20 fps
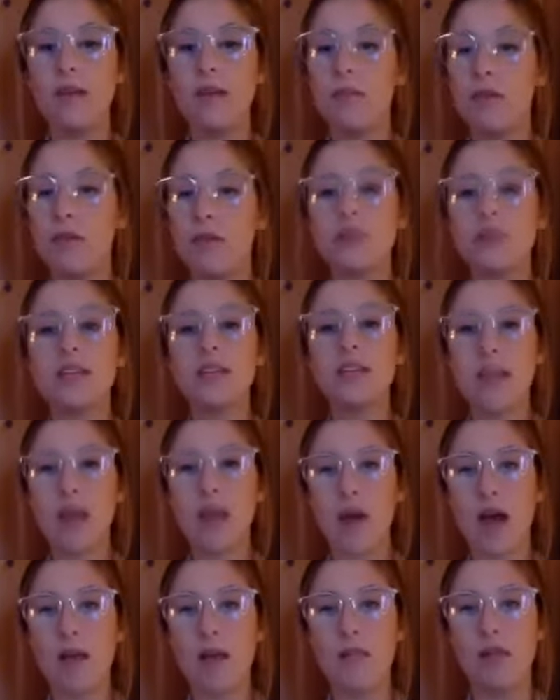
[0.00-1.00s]
But those can
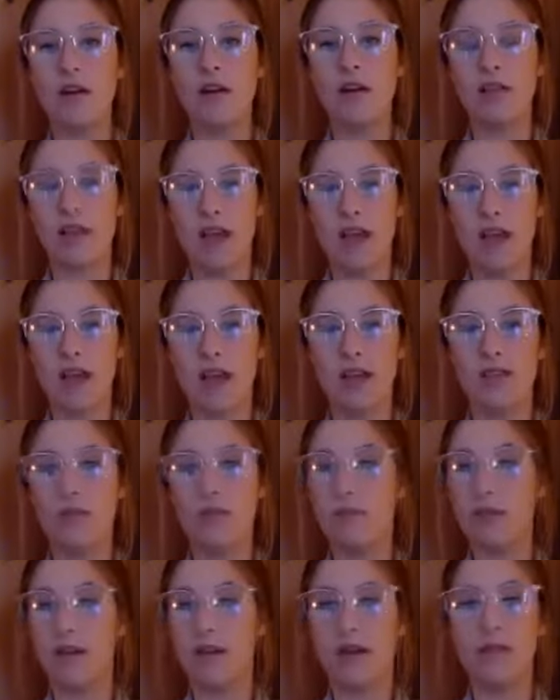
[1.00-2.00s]
now happen online
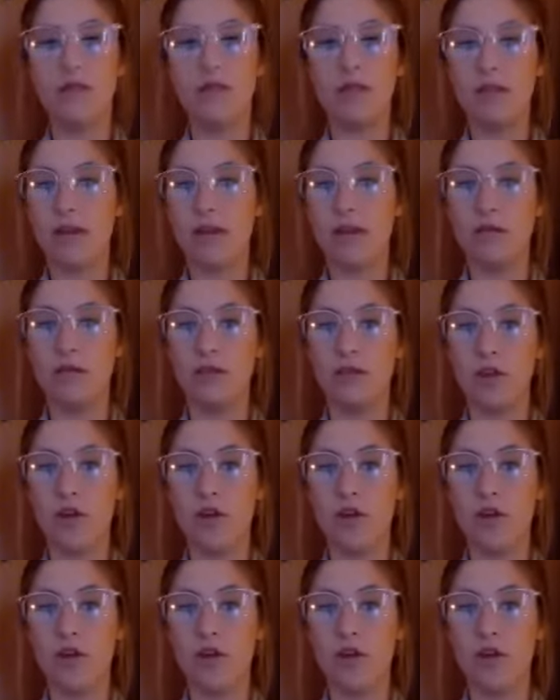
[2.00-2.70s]
from the comfort of everyone's